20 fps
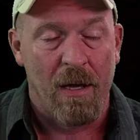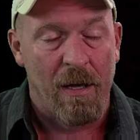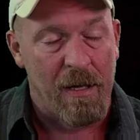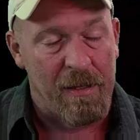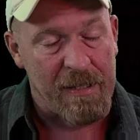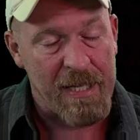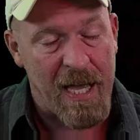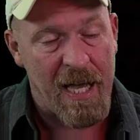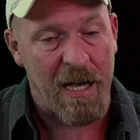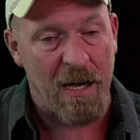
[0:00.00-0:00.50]

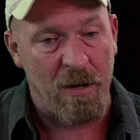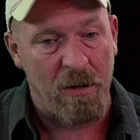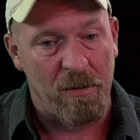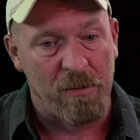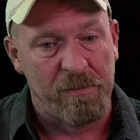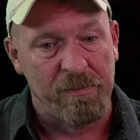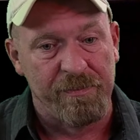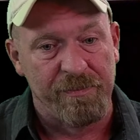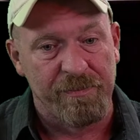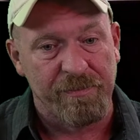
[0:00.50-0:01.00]
Now,
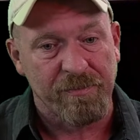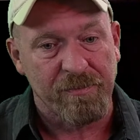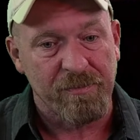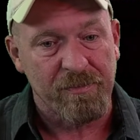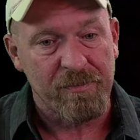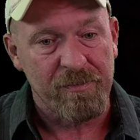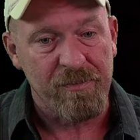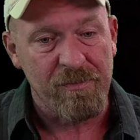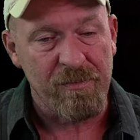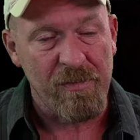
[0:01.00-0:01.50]

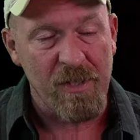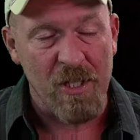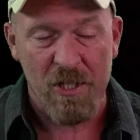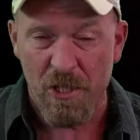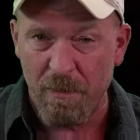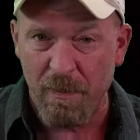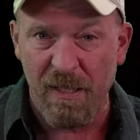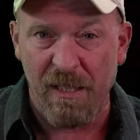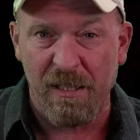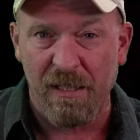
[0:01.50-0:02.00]

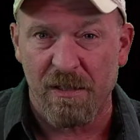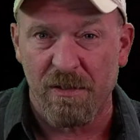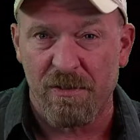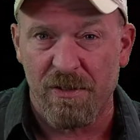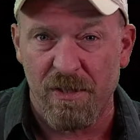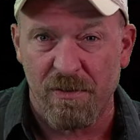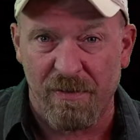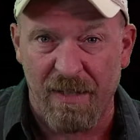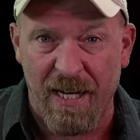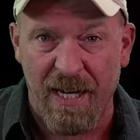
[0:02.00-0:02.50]
speaking of
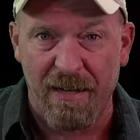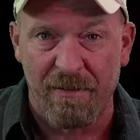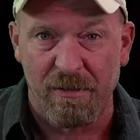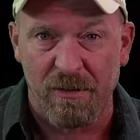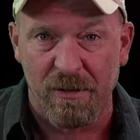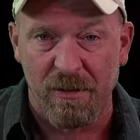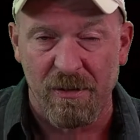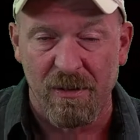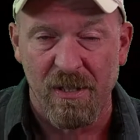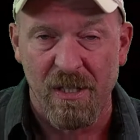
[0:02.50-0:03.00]

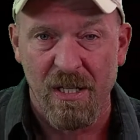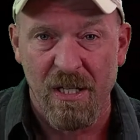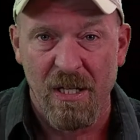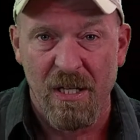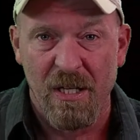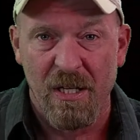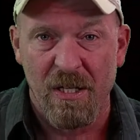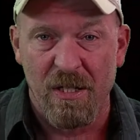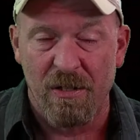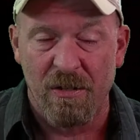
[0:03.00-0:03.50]
survival,
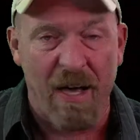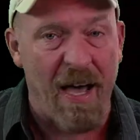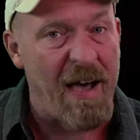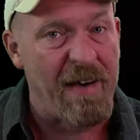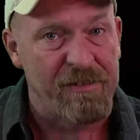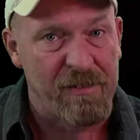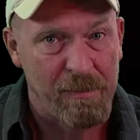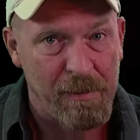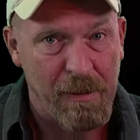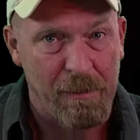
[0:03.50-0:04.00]
you
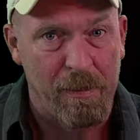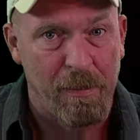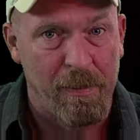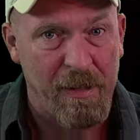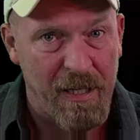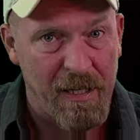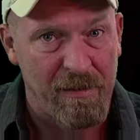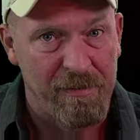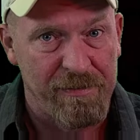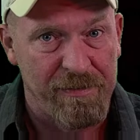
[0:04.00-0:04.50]
have to be
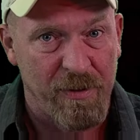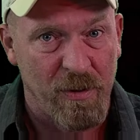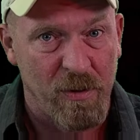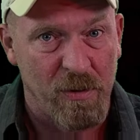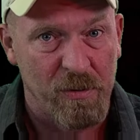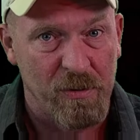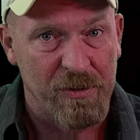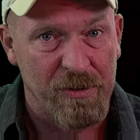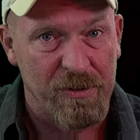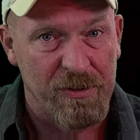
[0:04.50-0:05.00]
prepared,
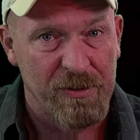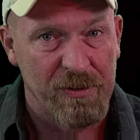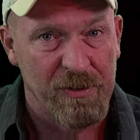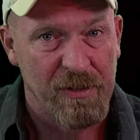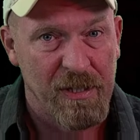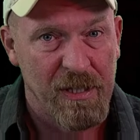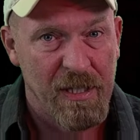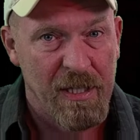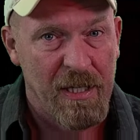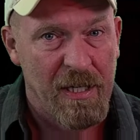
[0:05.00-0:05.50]
folks.
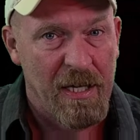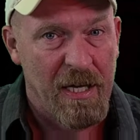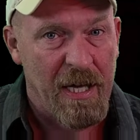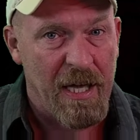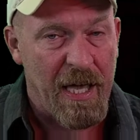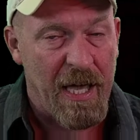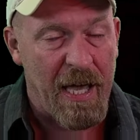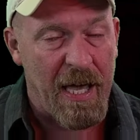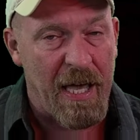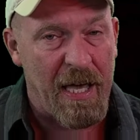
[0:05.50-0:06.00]

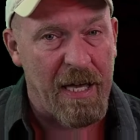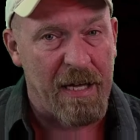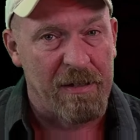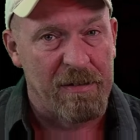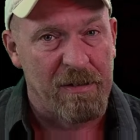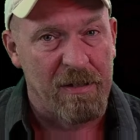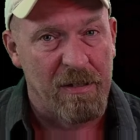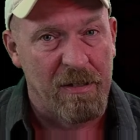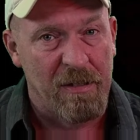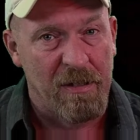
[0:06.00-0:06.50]

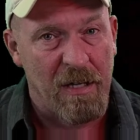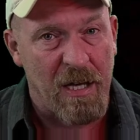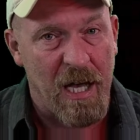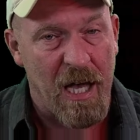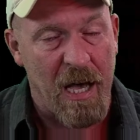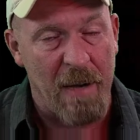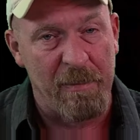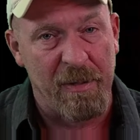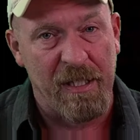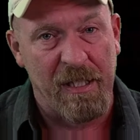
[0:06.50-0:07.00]
And
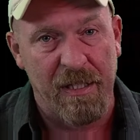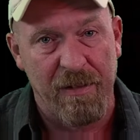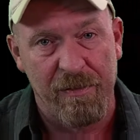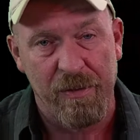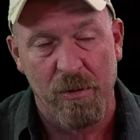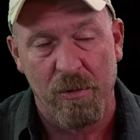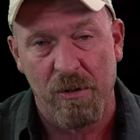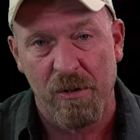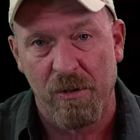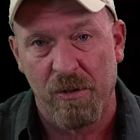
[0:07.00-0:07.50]
I'm going to give
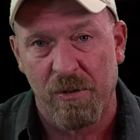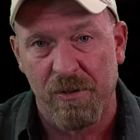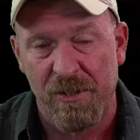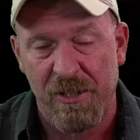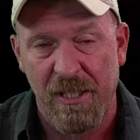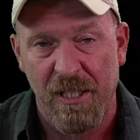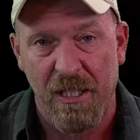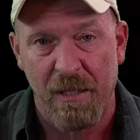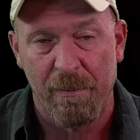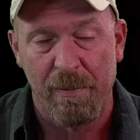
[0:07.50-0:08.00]
you a little
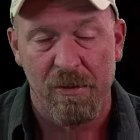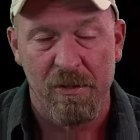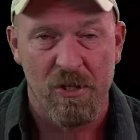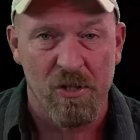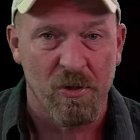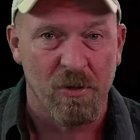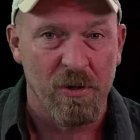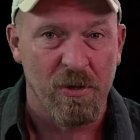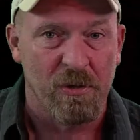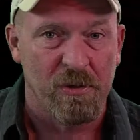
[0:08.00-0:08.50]
tip and
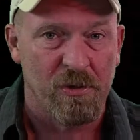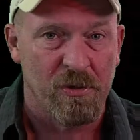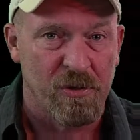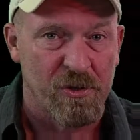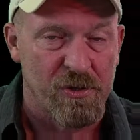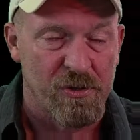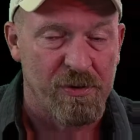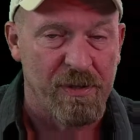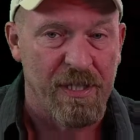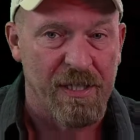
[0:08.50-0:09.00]
show you a little
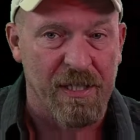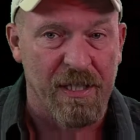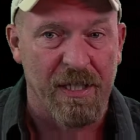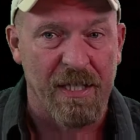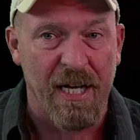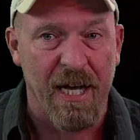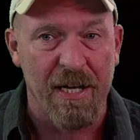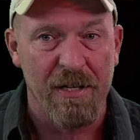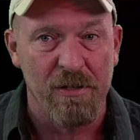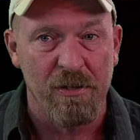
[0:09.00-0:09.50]
trick on
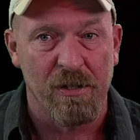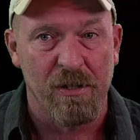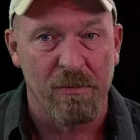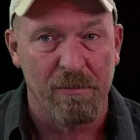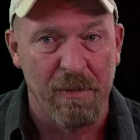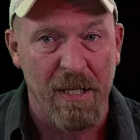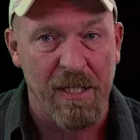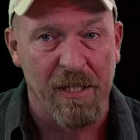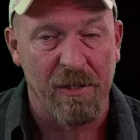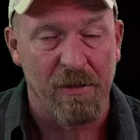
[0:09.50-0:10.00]
how you can
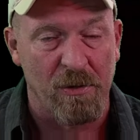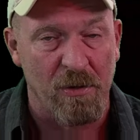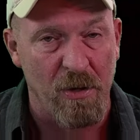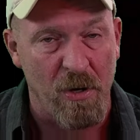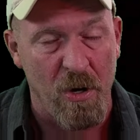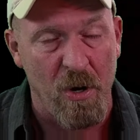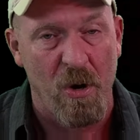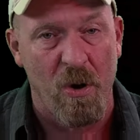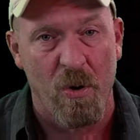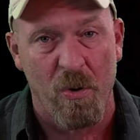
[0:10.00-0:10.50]
make your
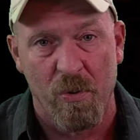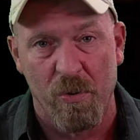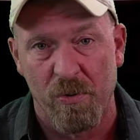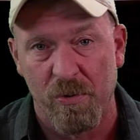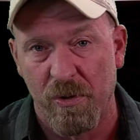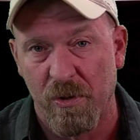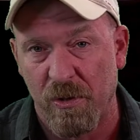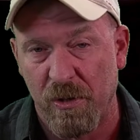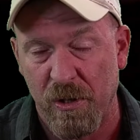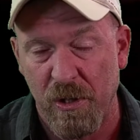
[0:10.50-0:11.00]

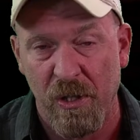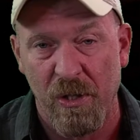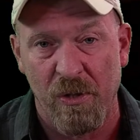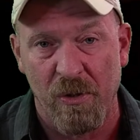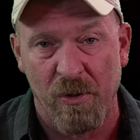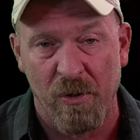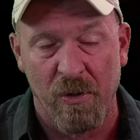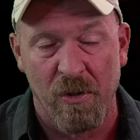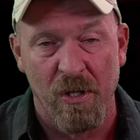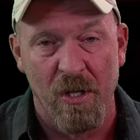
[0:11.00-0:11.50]
own
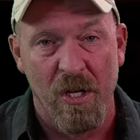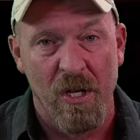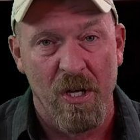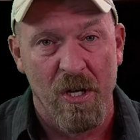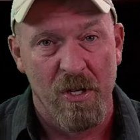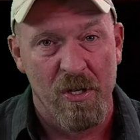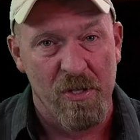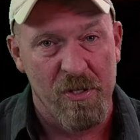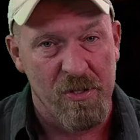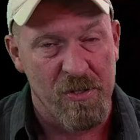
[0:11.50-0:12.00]
little
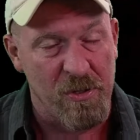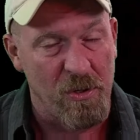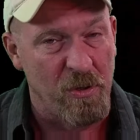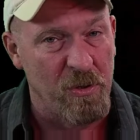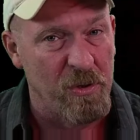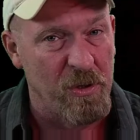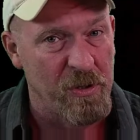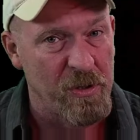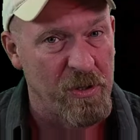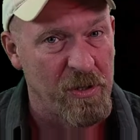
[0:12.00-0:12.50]

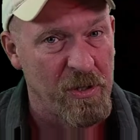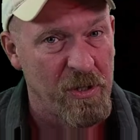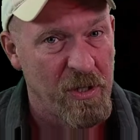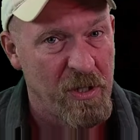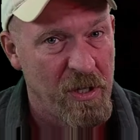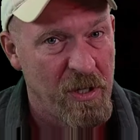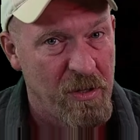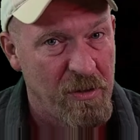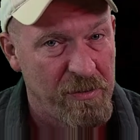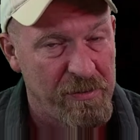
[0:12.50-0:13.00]
solar
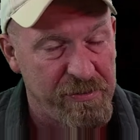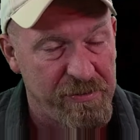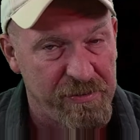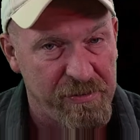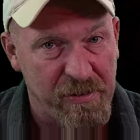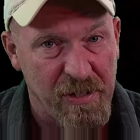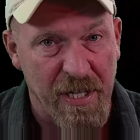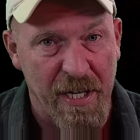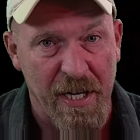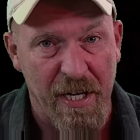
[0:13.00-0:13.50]

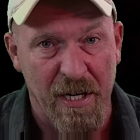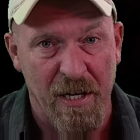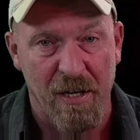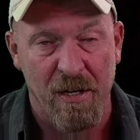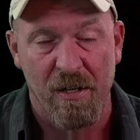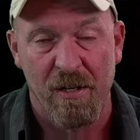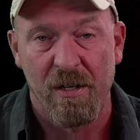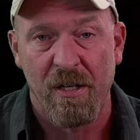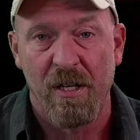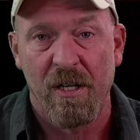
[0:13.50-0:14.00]
flare